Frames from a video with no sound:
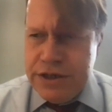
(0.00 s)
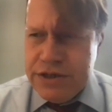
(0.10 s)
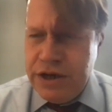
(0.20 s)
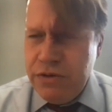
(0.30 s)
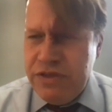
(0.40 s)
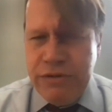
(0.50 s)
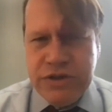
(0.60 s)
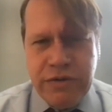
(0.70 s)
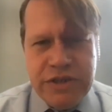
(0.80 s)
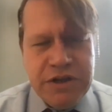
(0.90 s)
So that
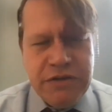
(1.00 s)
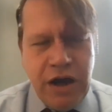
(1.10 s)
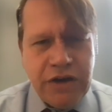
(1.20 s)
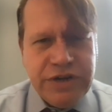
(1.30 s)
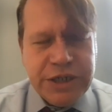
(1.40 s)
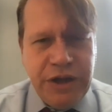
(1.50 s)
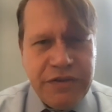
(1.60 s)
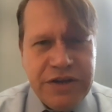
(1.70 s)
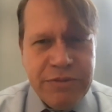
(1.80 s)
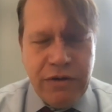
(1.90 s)
was always a bit of a contradiction
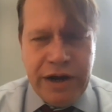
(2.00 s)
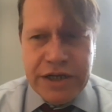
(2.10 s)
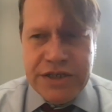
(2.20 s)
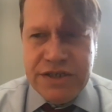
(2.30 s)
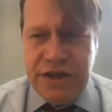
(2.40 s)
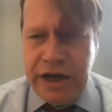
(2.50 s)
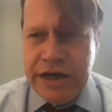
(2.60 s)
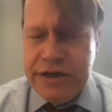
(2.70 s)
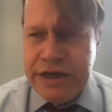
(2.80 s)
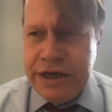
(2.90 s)
on the Democratic side,